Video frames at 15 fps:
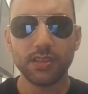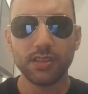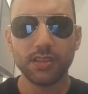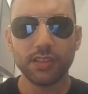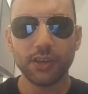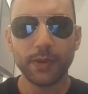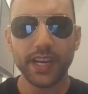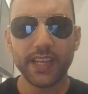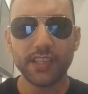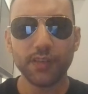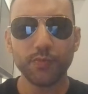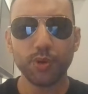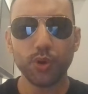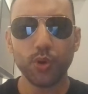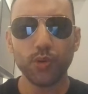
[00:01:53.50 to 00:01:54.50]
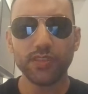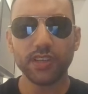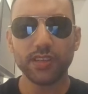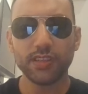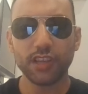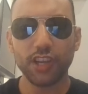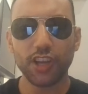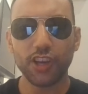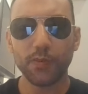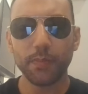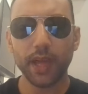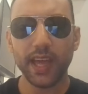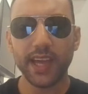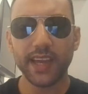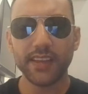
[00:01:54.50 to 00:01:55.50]
So it is important to look
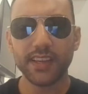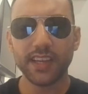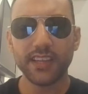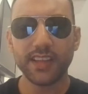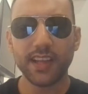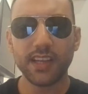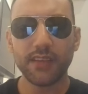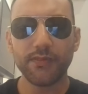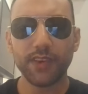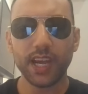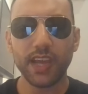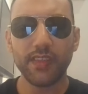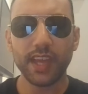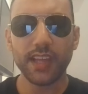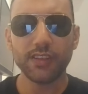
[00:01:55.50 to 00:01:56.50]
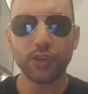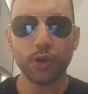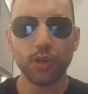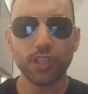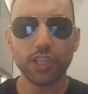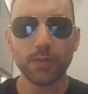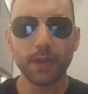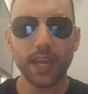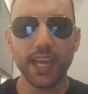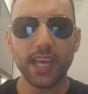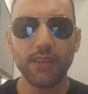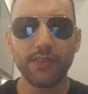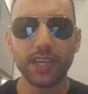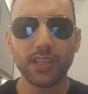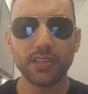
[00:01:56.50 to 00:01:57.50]
back and identify their toxic
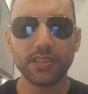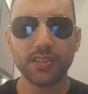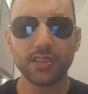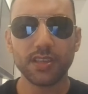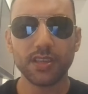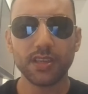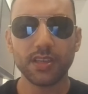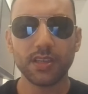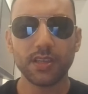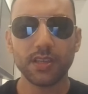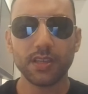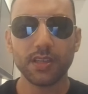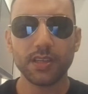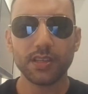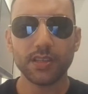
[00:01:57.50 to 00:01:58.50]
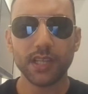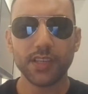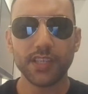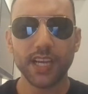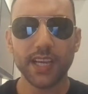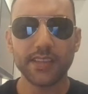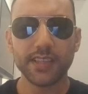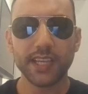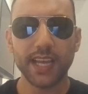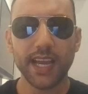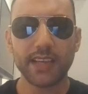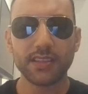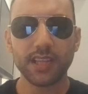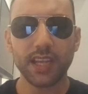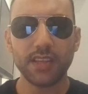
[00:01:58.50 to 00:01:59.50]
behaviours, such as the
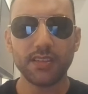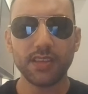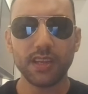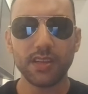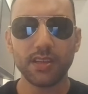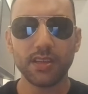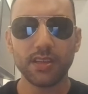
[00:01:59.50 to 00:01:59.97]
gaslighting,